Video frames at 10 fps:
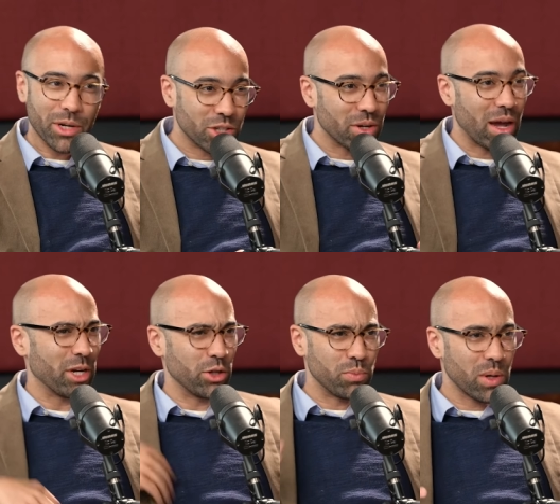I'm going
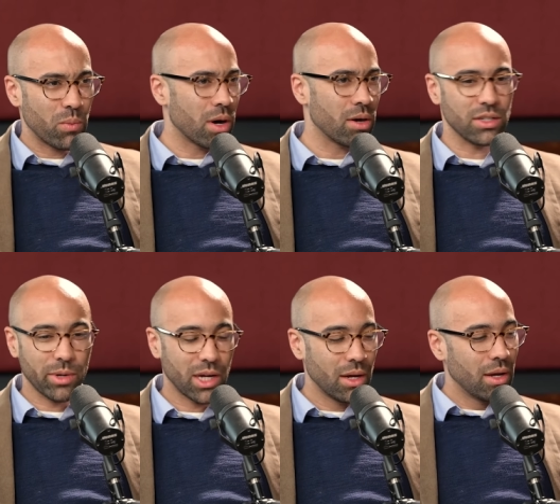to use big words.
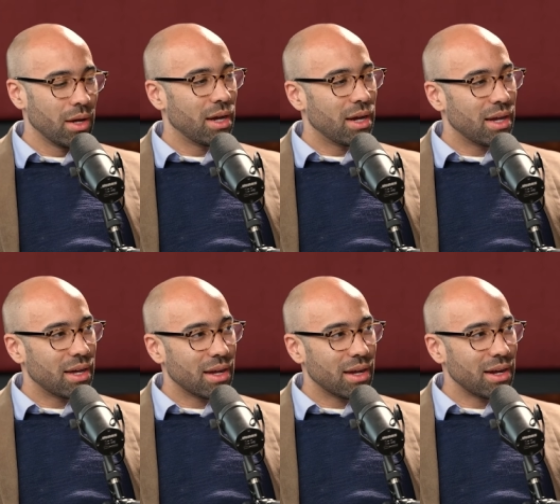And
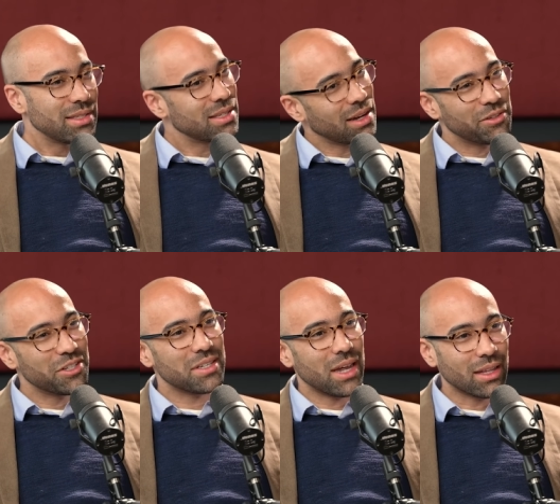instead of
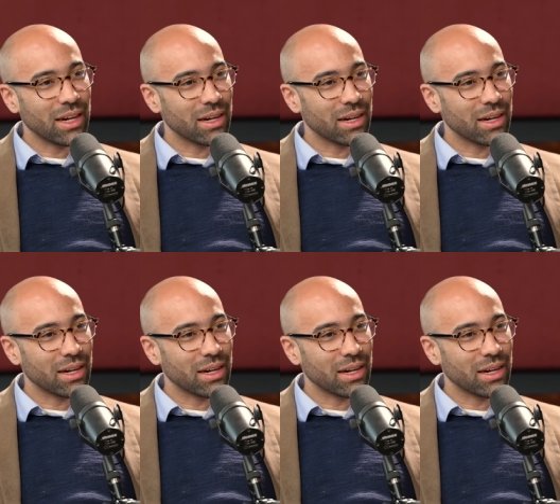just saying